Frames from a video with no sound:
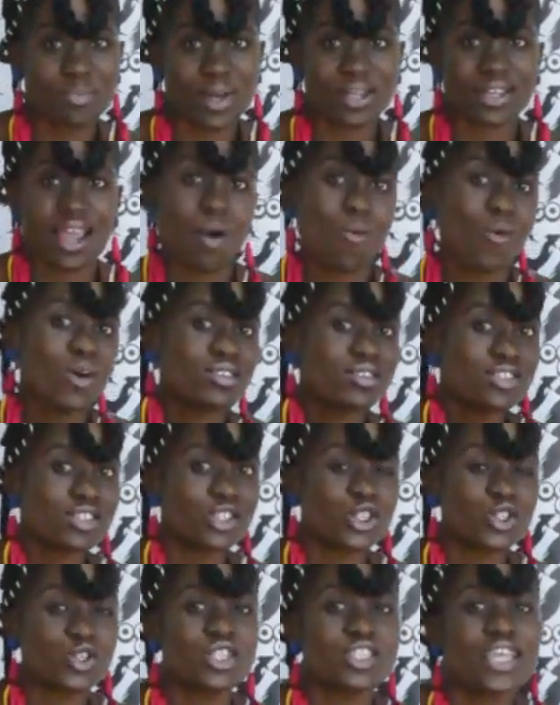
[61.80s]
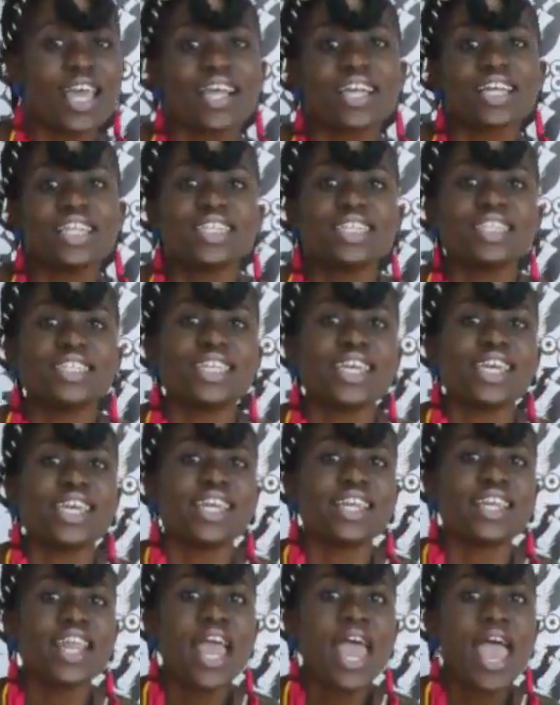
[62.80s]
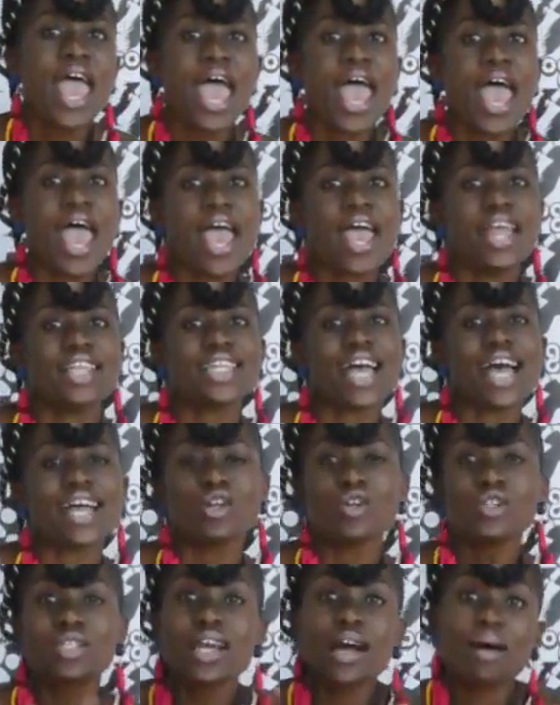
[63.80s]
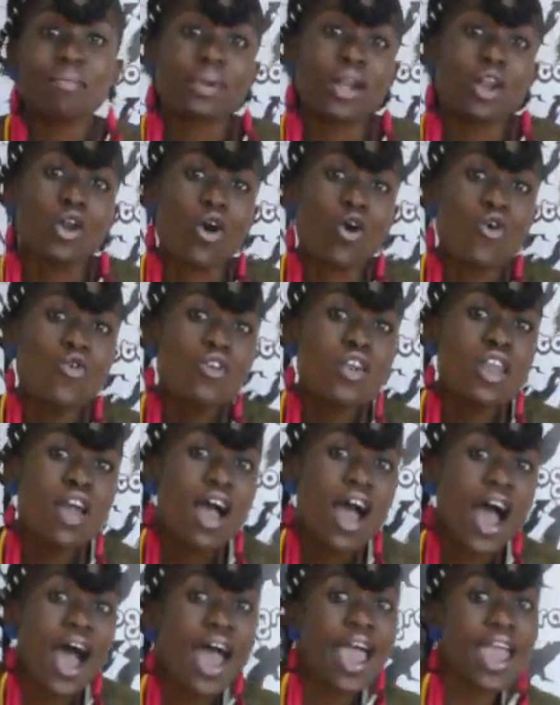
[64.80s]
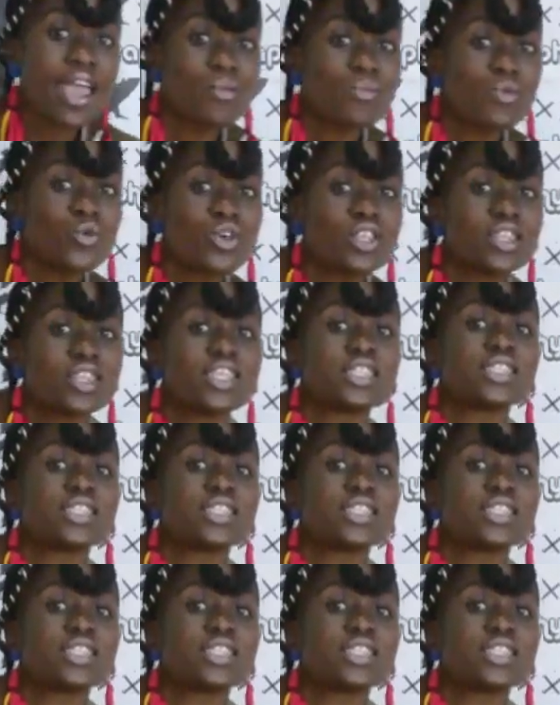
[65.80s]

but I want us to tackle it in, and I don't come alone. I am with the